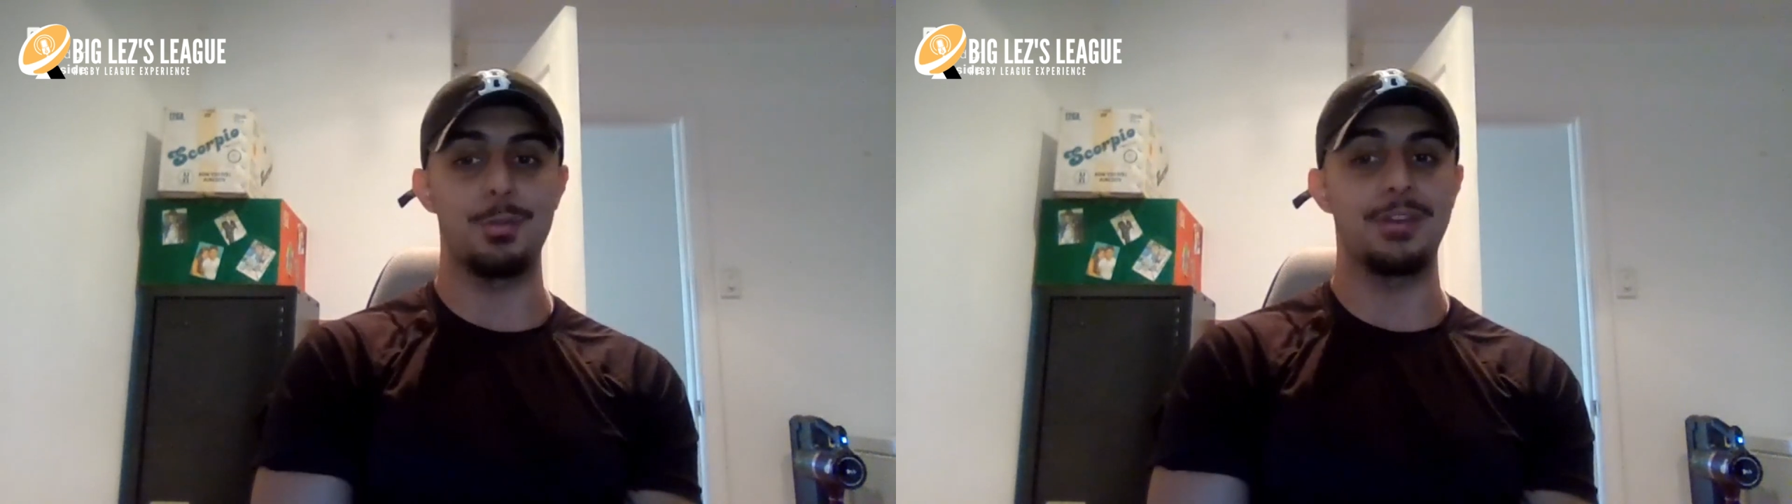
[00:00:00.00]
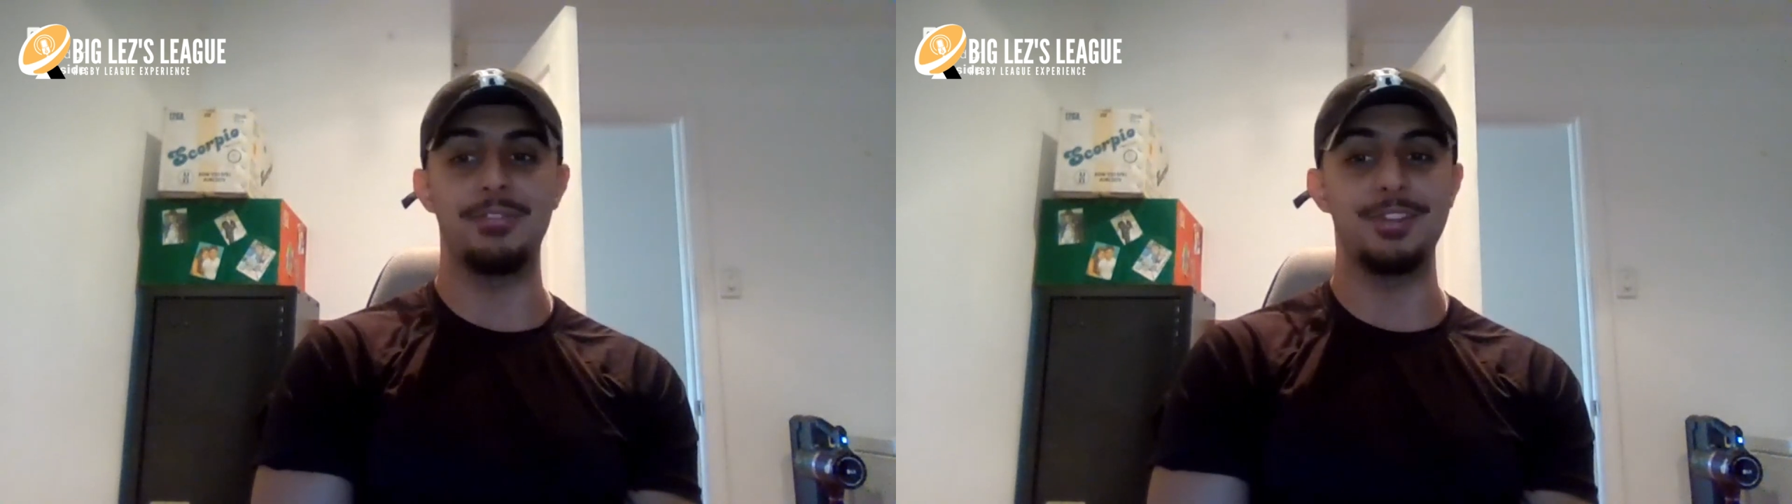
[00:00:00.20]

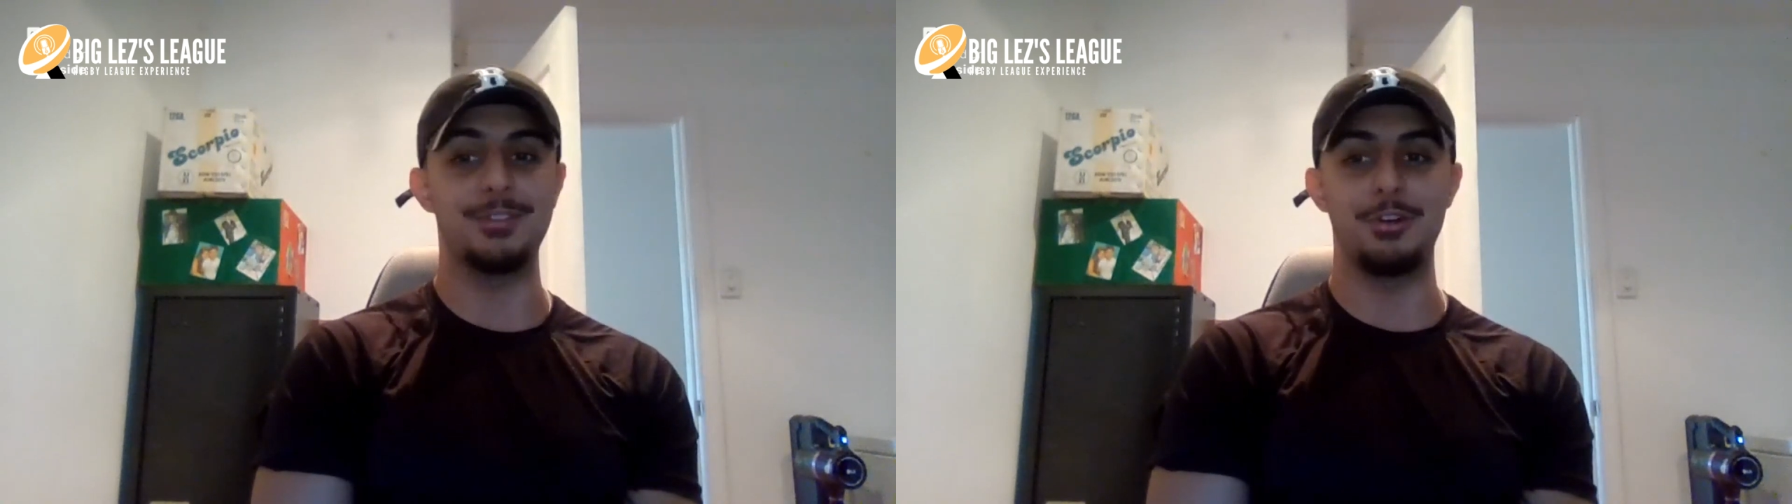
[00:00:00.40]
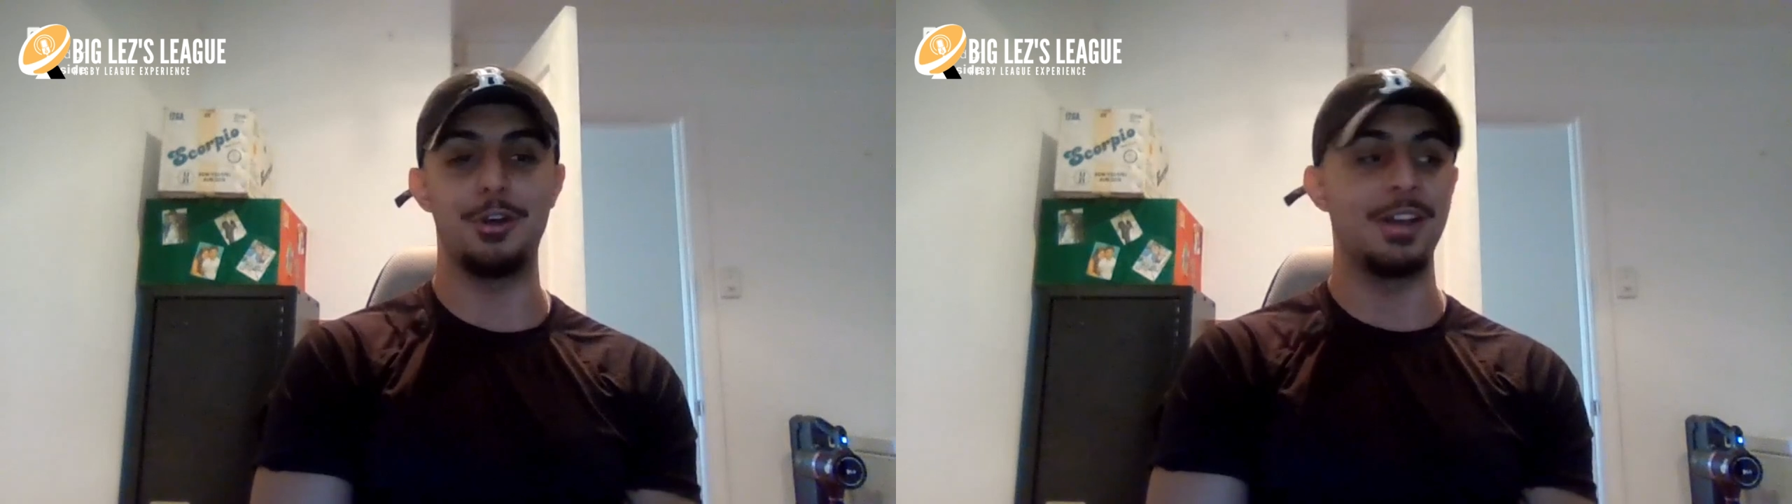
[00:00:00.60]
and if
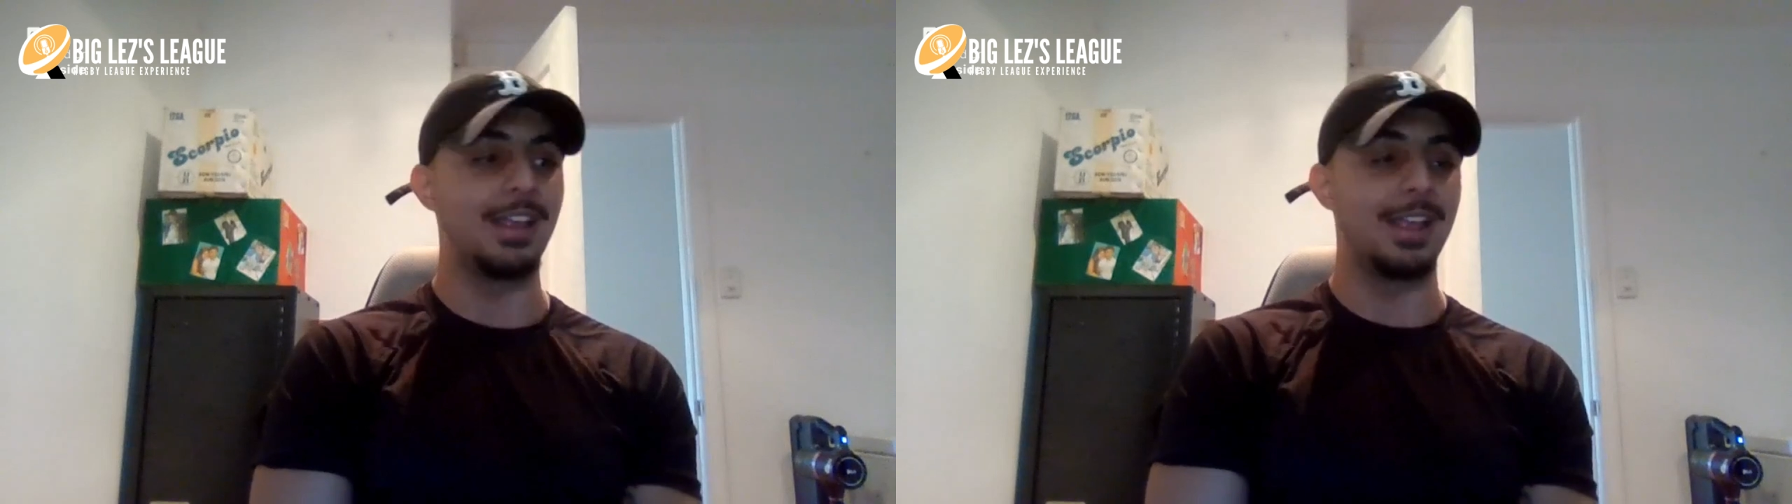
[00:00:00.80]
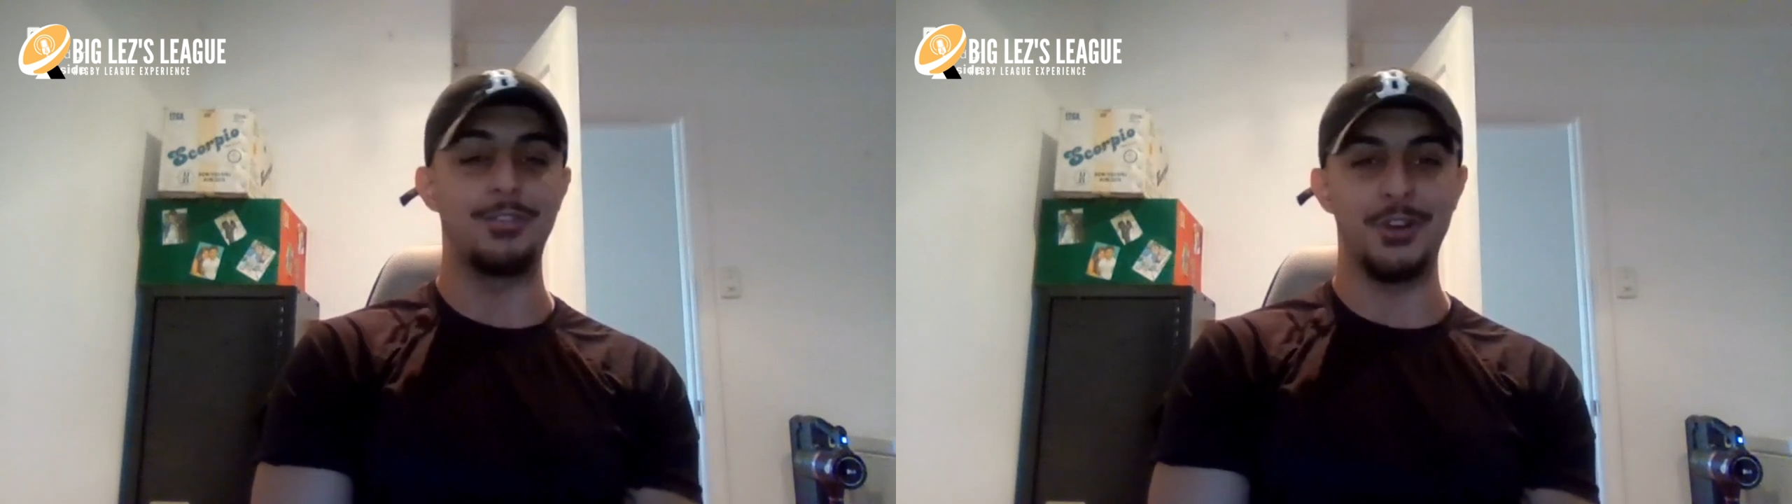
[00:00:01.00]

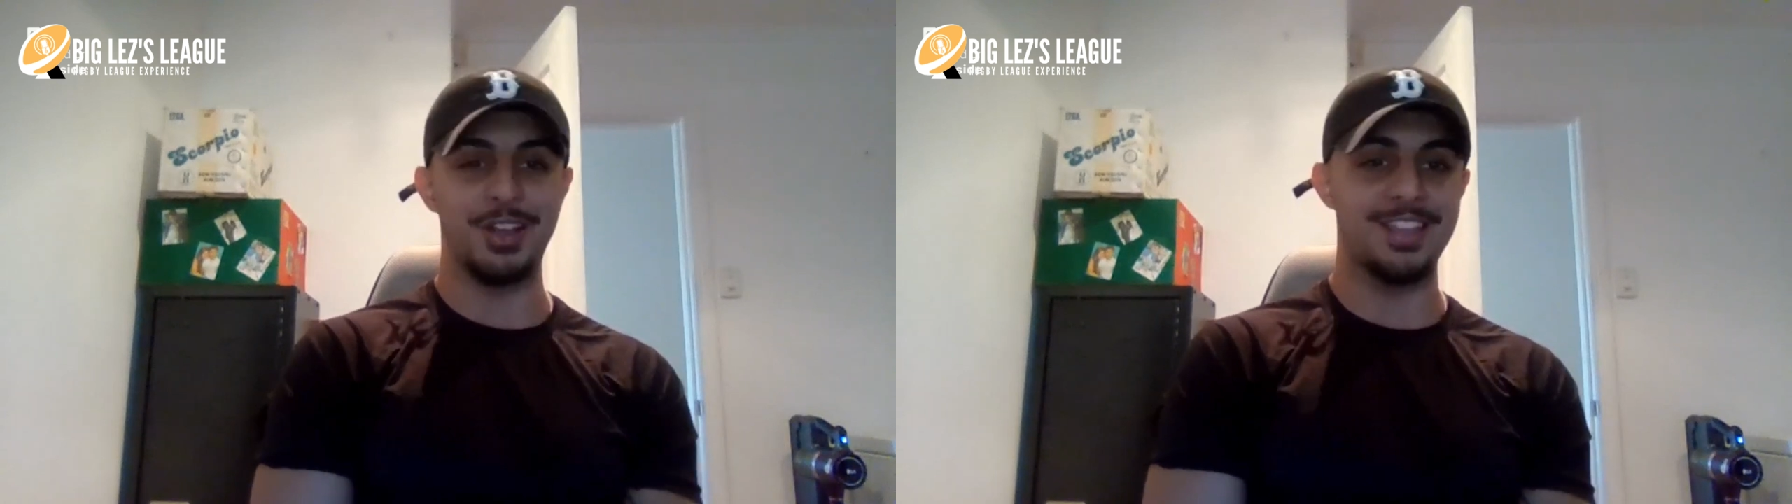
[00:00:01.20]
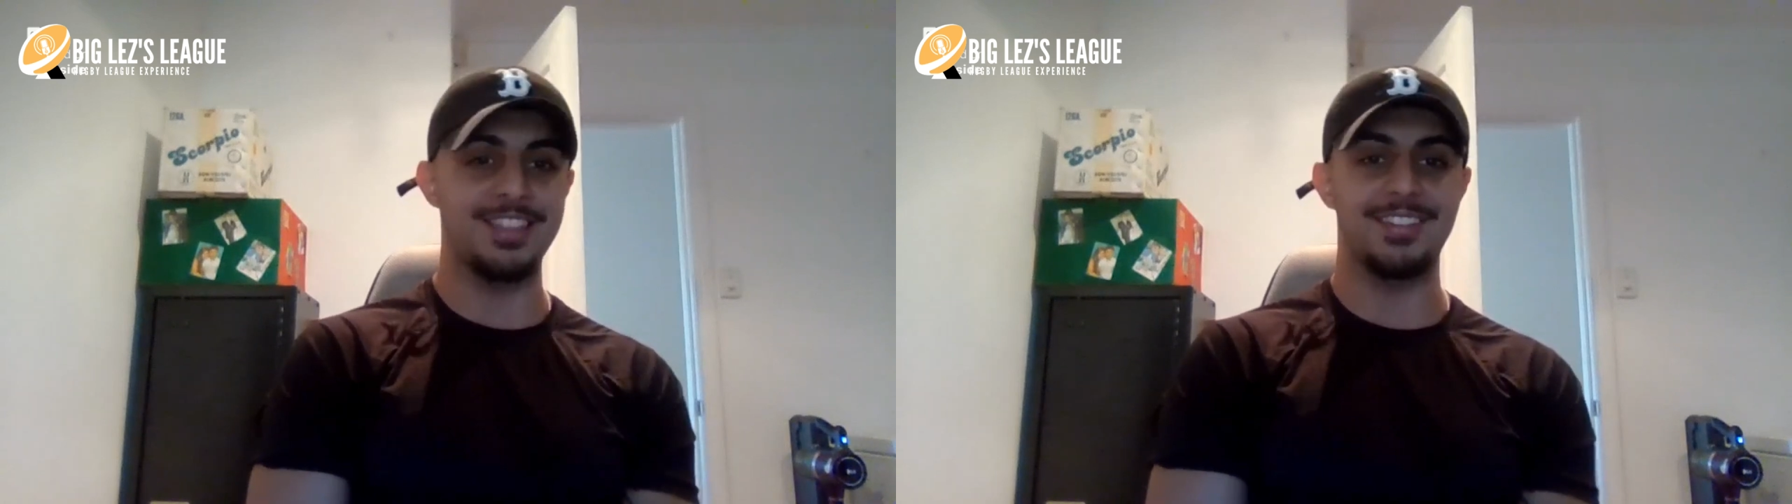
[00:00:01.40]
you've got Ethan